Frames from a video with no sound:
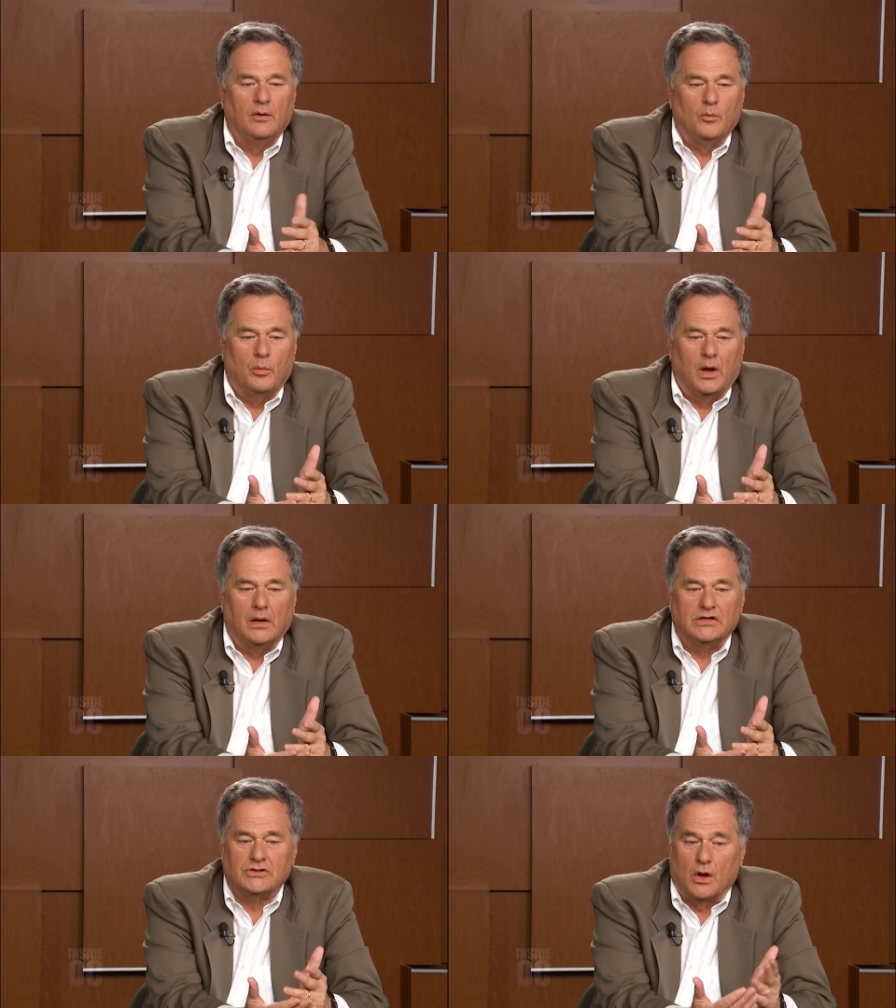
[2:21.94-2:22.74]

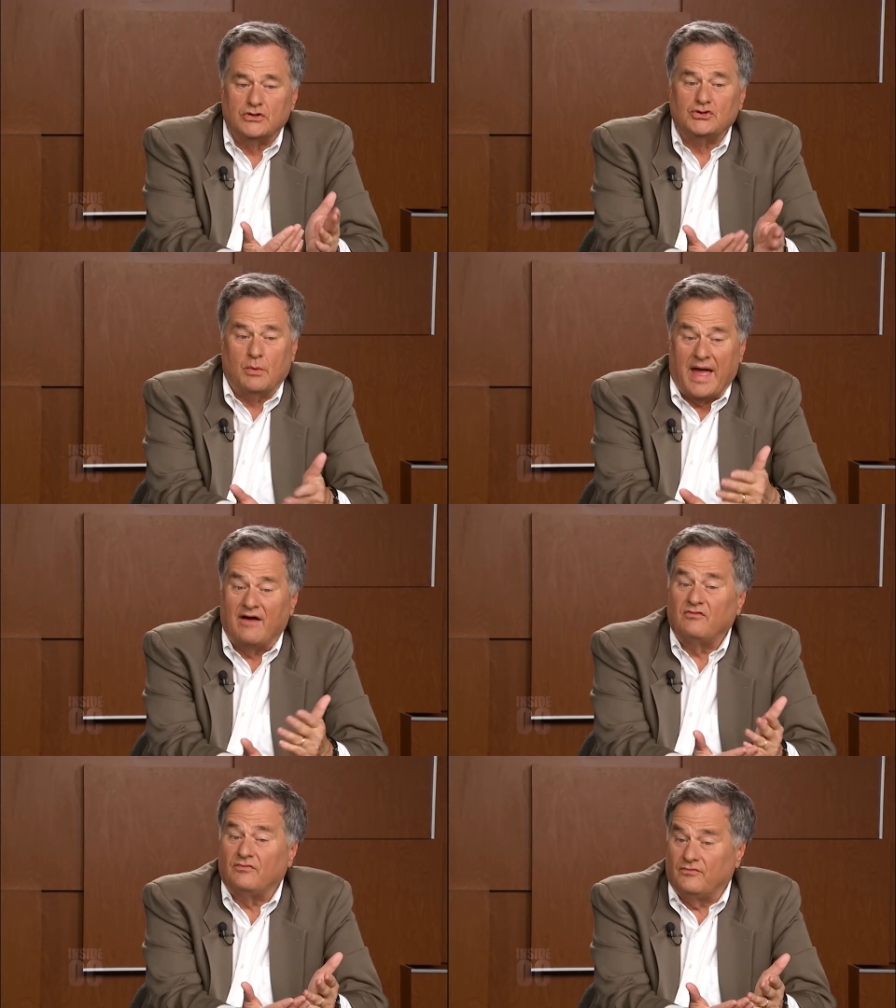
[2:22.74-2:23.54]
But as long as you
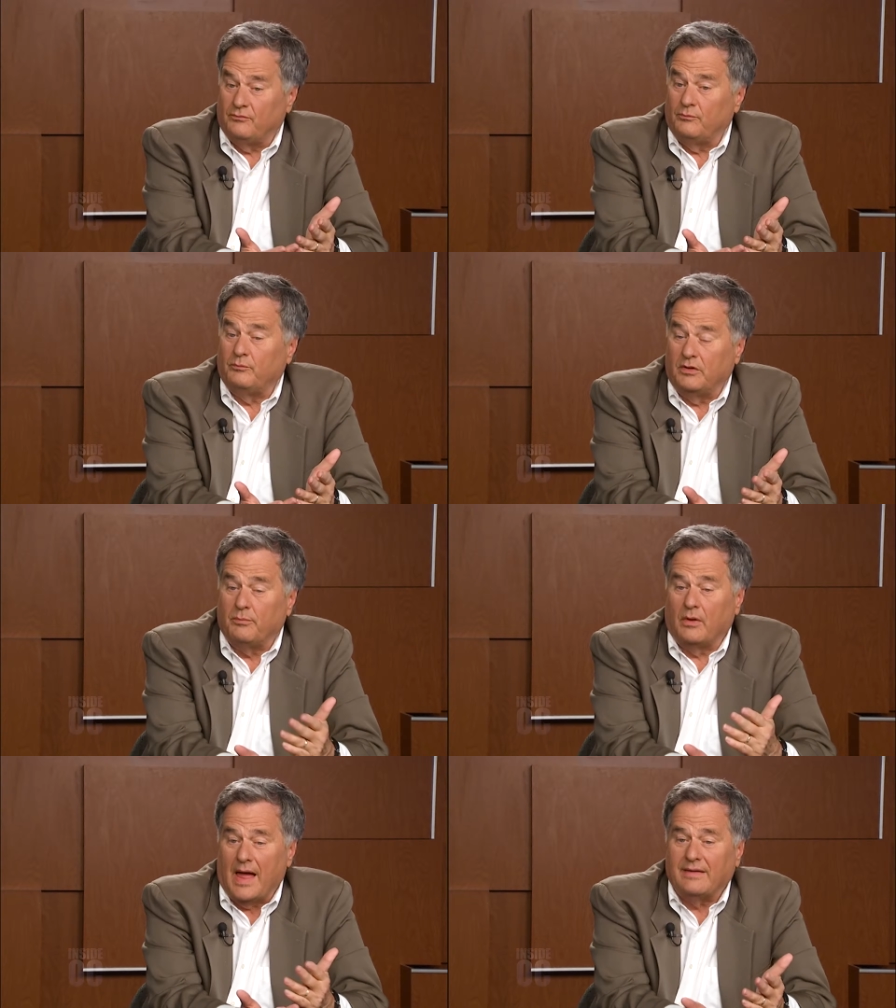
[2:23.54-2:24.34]
have
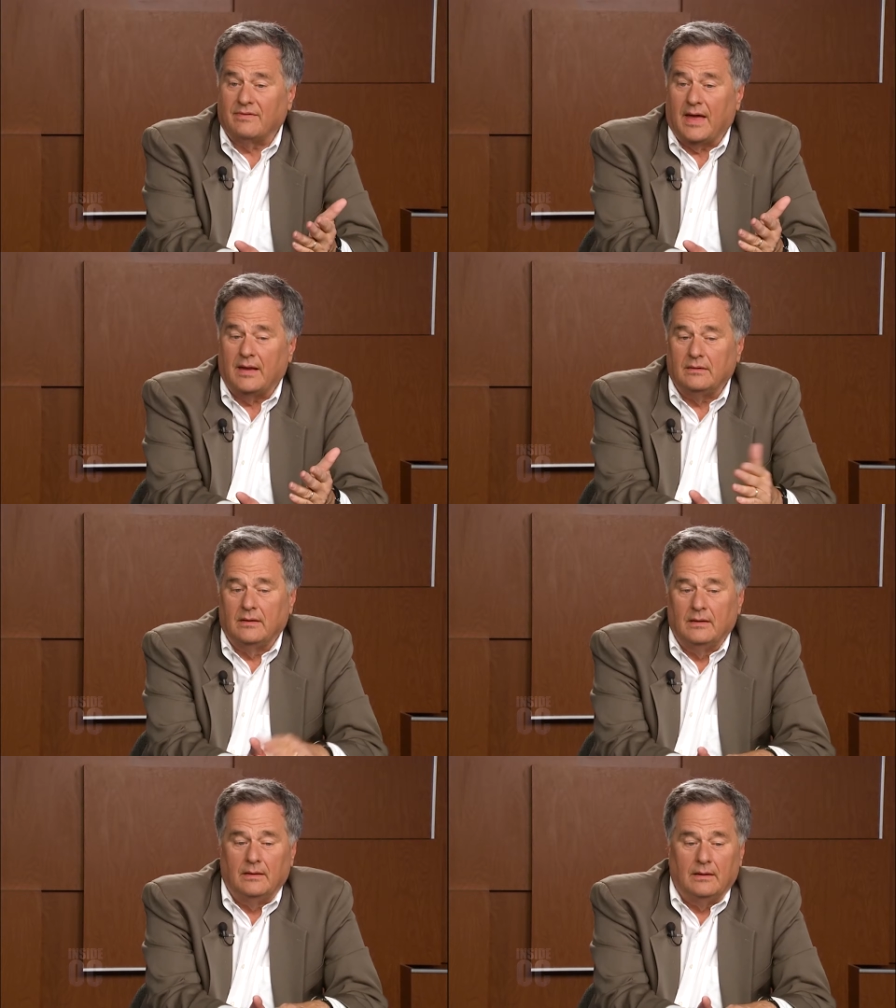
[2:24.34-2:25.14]
people like that,
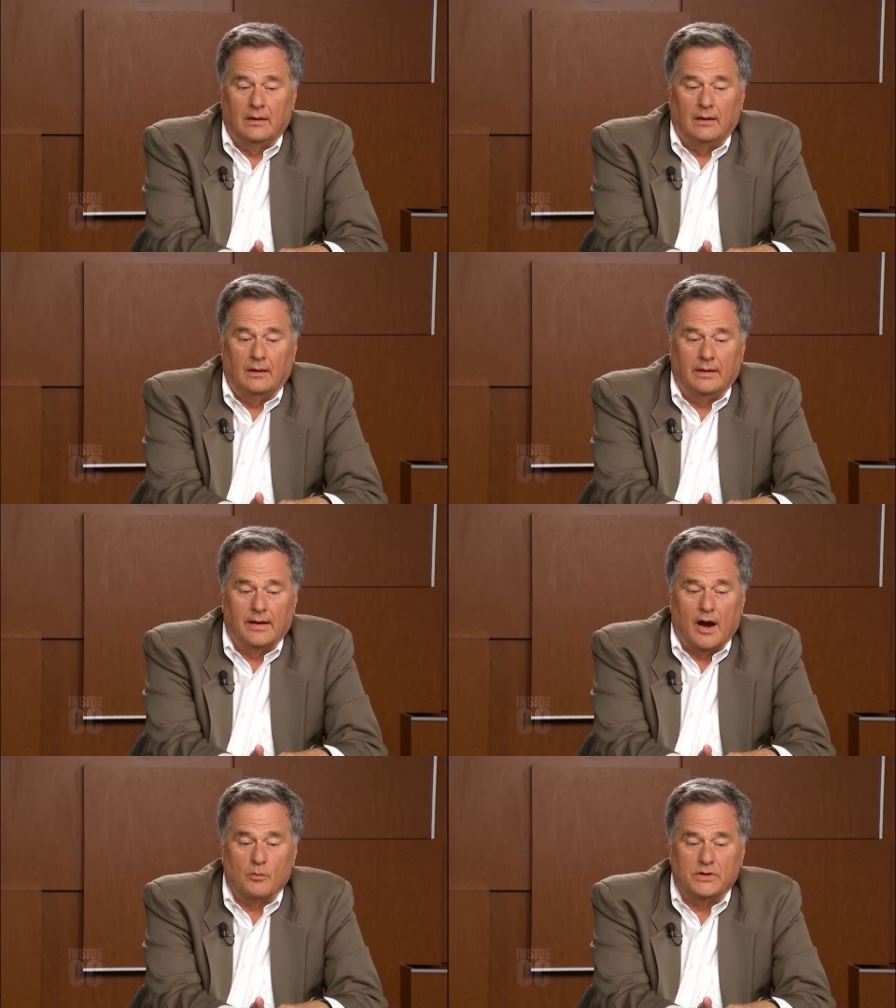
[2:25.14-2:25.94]

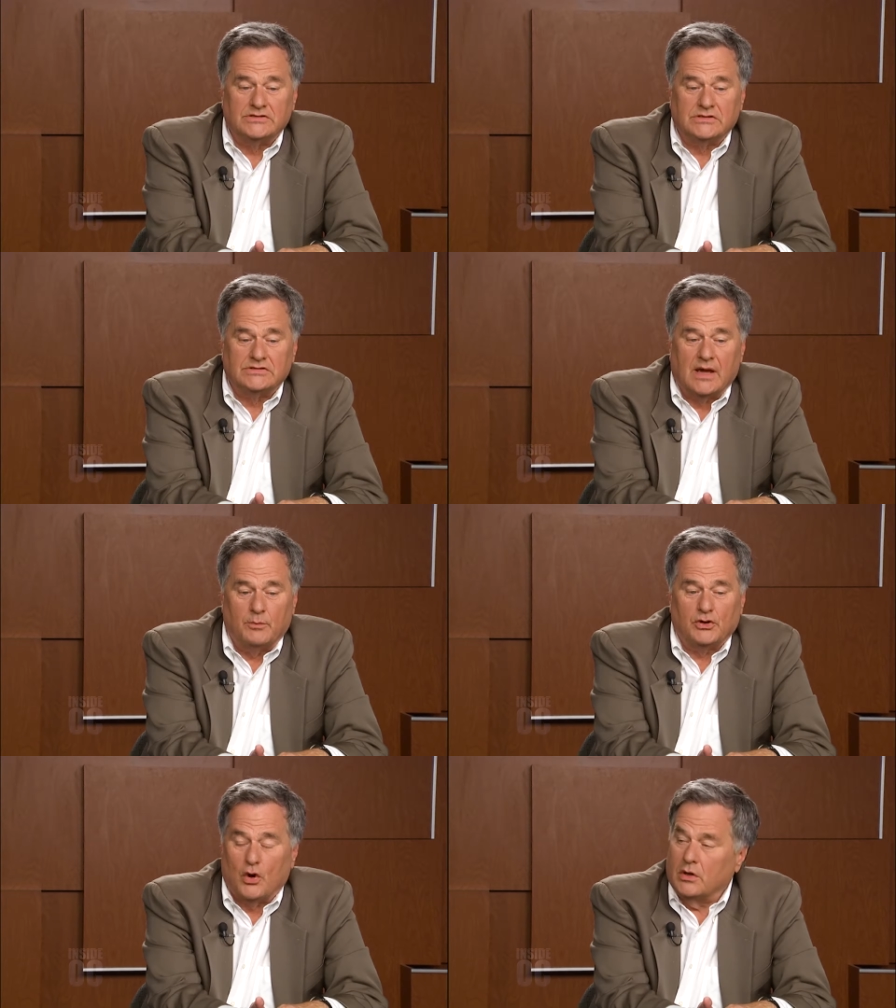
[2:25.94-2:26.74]
in our business, I'm
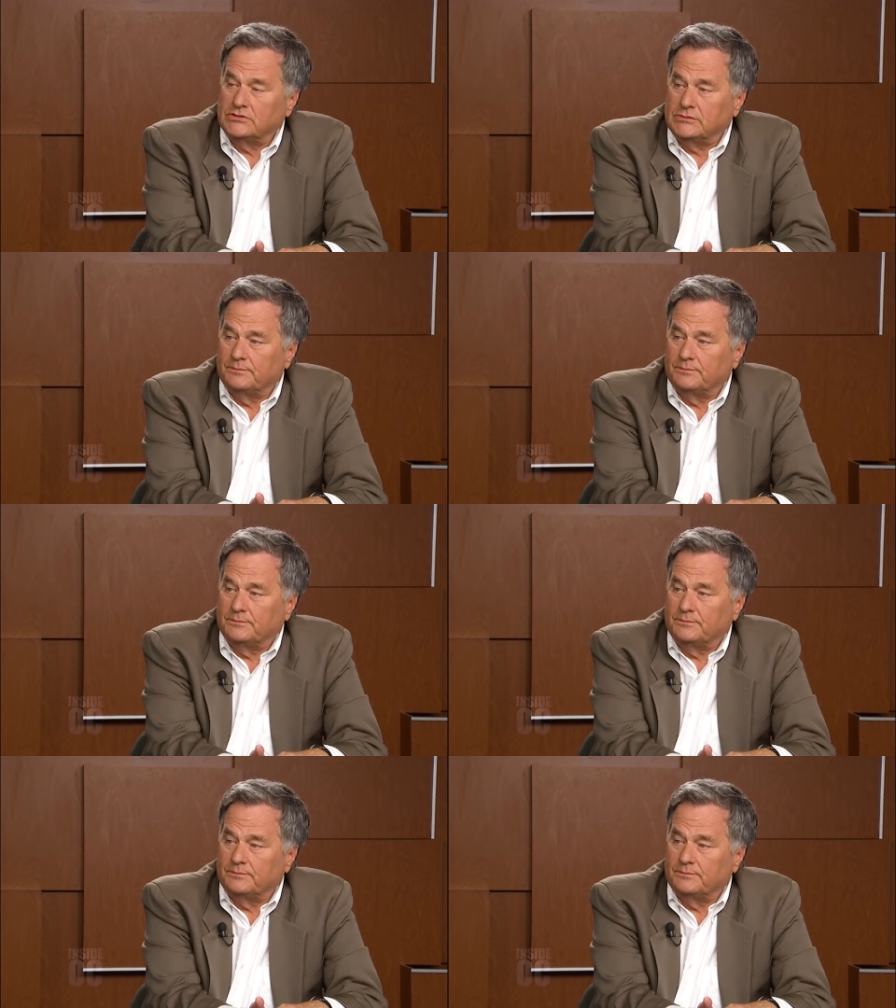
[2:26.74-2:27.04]
encouraged.